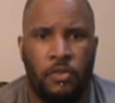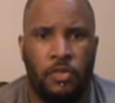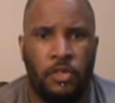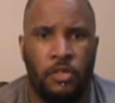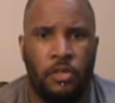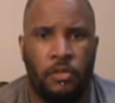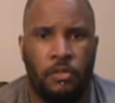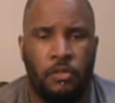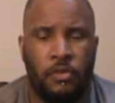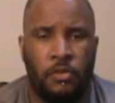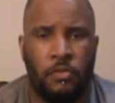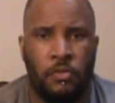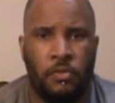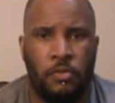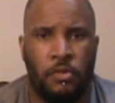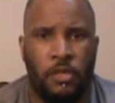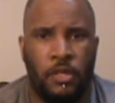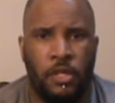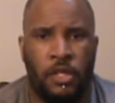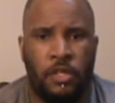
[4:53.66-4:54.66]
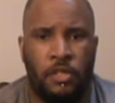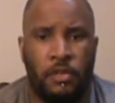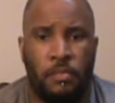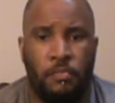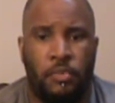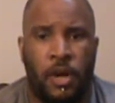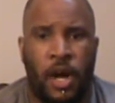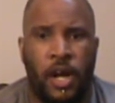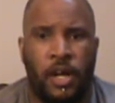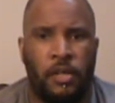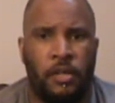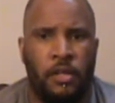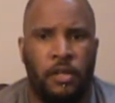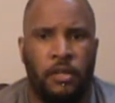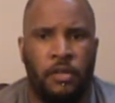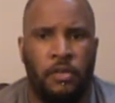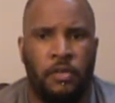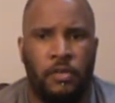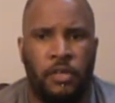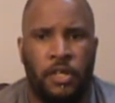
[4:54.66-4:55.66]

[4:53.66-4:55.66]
just eat some broccoli,